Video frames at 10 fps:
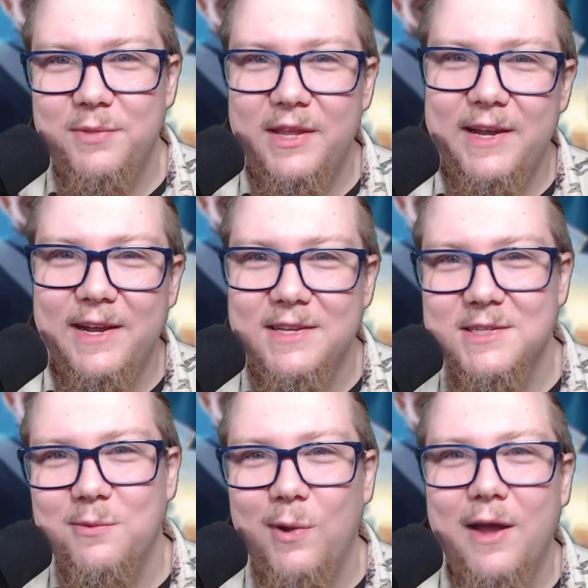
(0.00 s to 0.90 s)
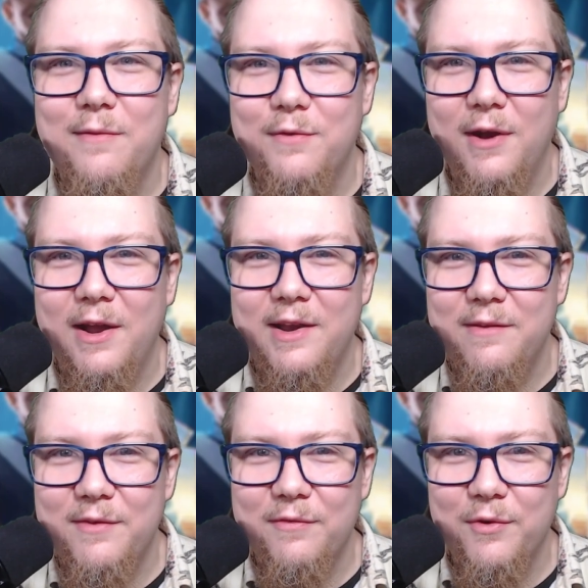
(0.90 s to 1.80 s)
play against a wide variety
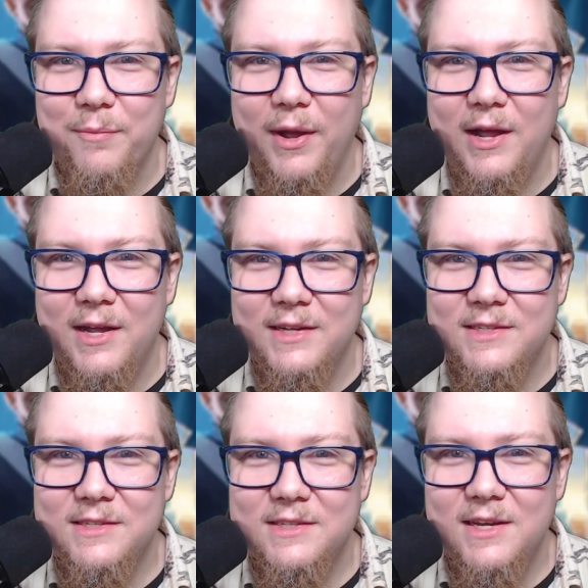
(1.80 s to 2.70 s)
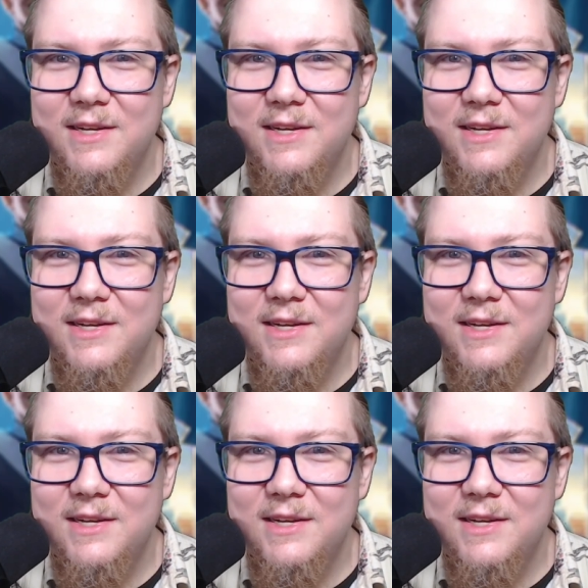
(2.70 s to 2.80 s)
of different pods,